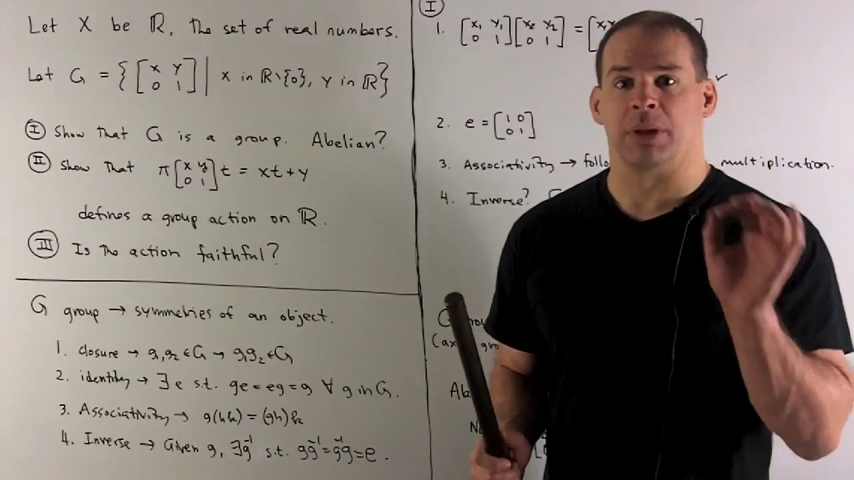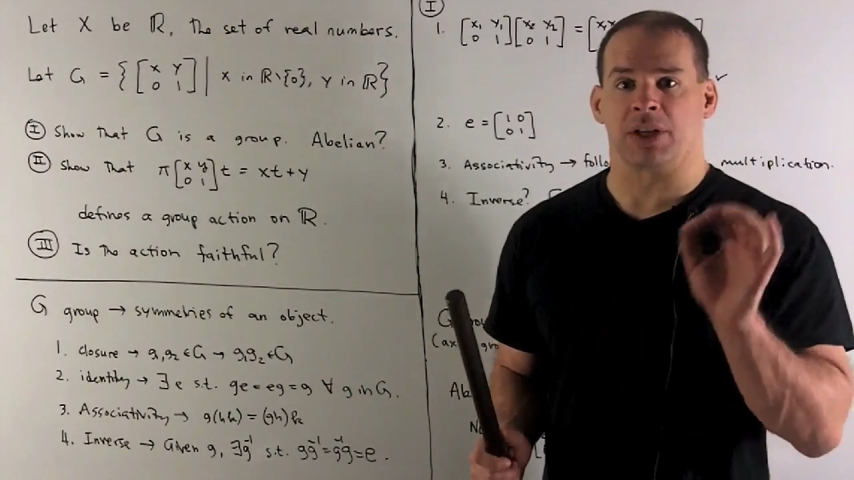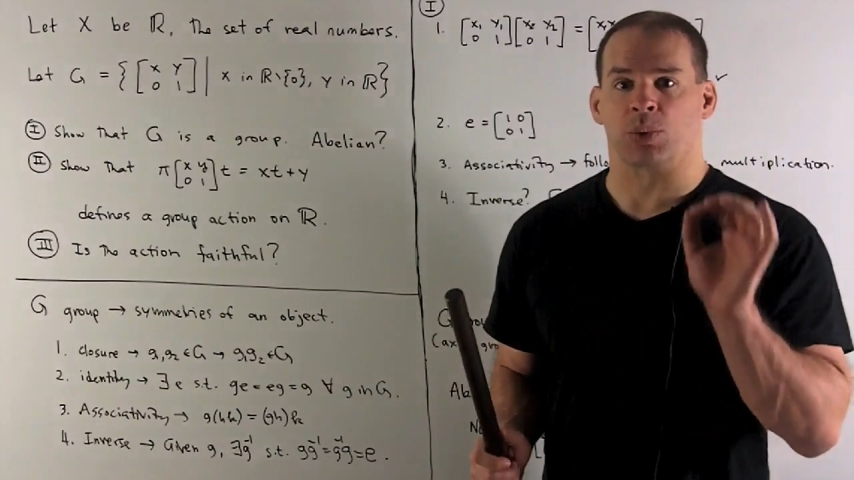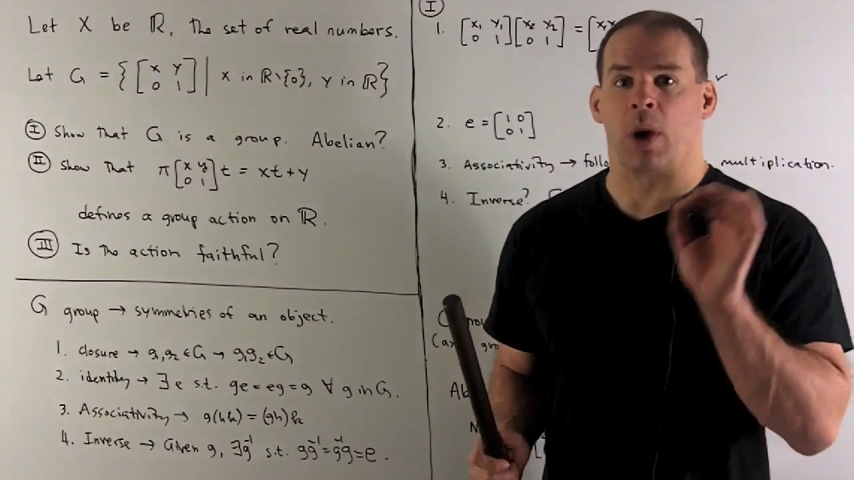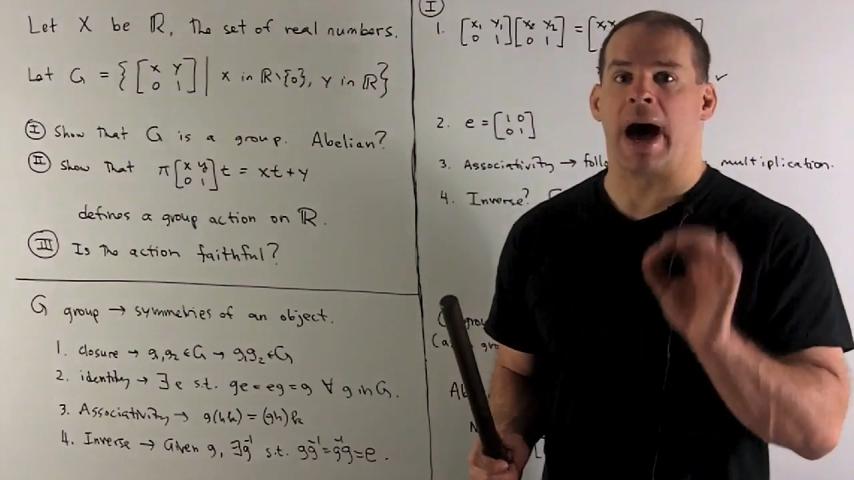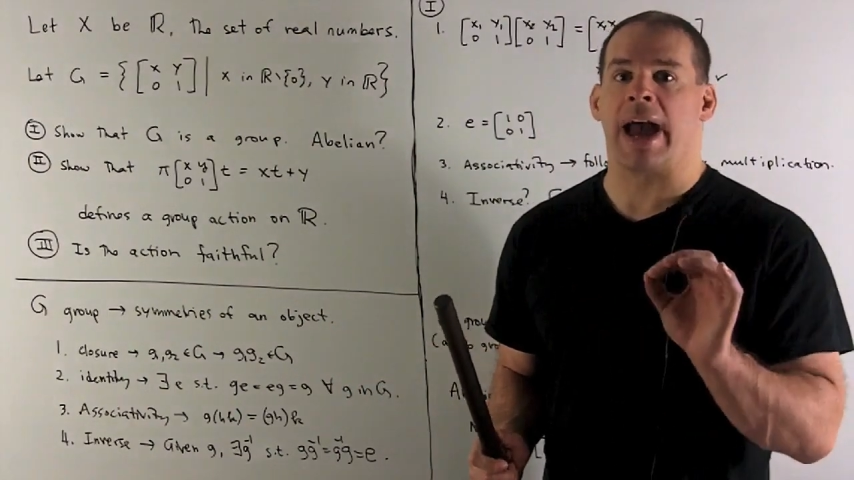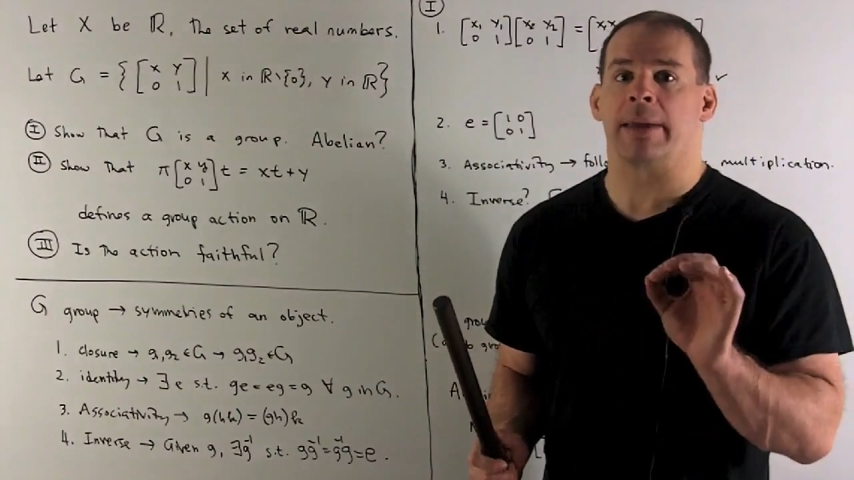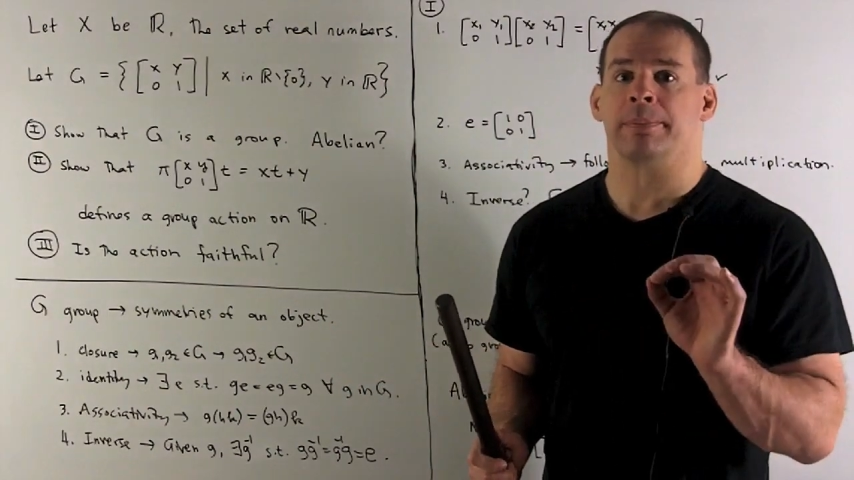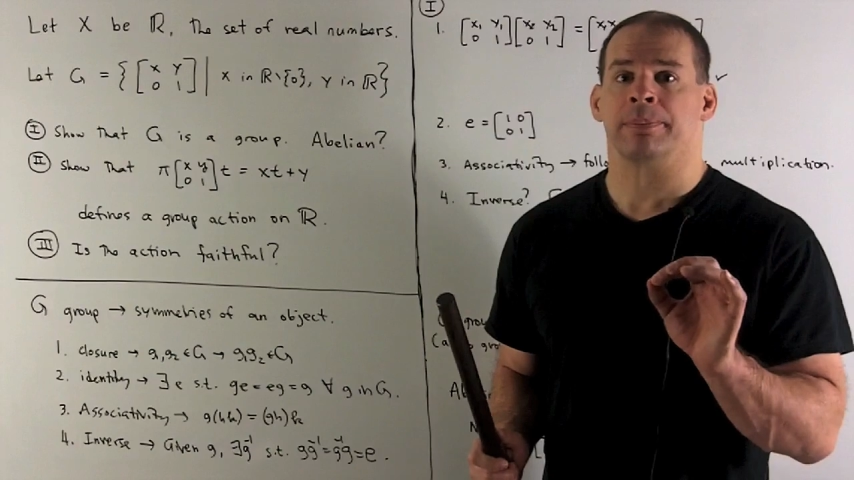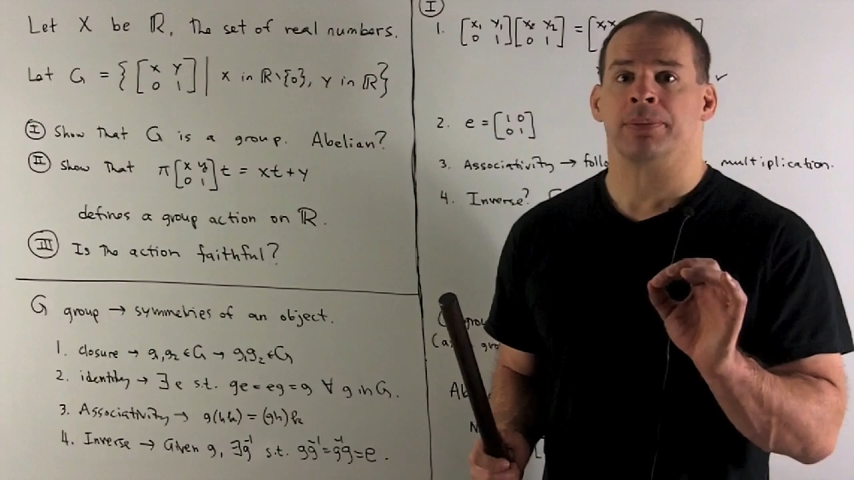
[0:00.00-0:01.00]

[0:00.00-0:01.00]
plus y,